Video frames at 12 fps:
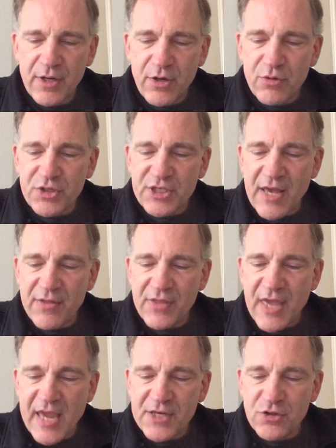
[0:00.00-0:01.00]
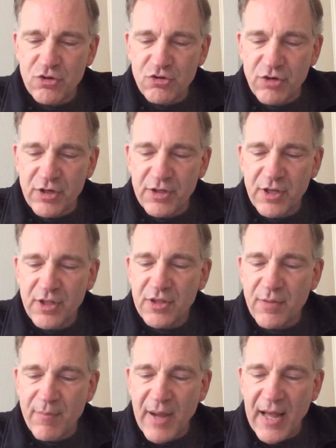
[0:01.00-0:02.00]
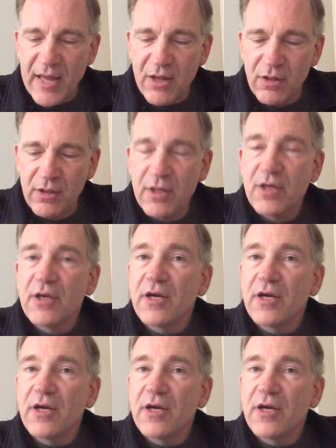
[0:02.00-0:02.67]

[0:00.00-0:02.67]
who set the 800, the mile